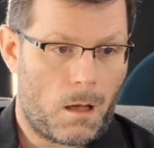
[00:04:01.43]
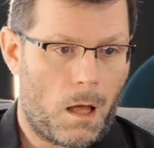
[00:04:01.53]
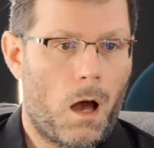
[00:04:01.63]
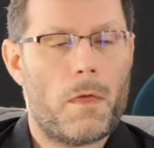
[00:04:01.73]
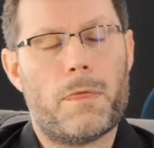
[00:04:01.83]

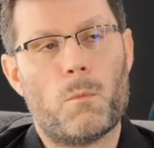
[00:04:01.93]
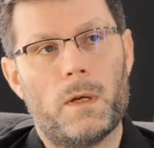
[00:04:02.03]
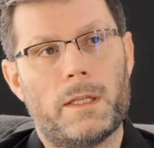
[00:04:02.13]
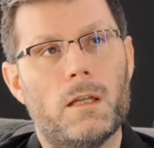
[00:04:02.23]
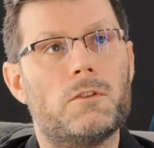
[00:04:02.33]
I think
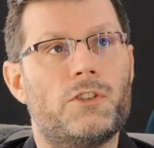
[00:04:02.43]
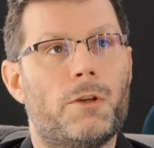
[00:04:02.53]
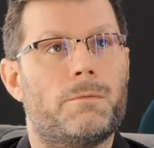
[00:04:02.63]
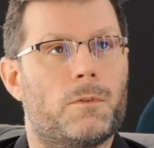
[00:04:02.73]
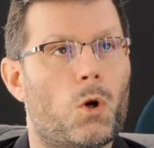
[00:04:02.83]
we're guilty
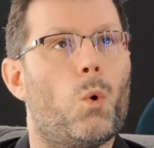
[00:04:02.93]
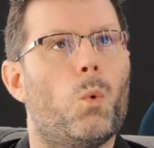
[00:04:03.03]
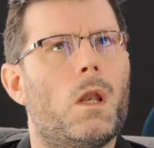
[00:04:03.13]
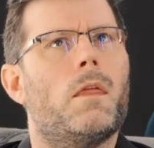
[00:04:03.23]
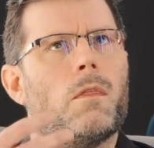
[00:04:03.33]
of
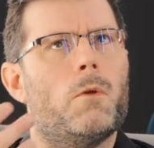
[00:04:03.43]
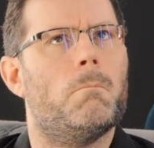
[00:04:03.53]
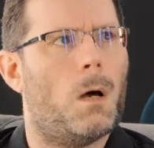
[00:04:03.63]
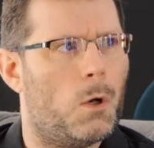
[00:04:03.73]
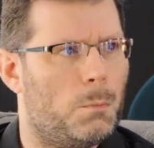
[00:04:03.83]
calling
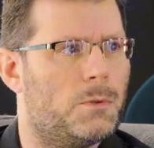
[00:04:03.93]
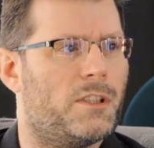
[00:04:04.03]
them home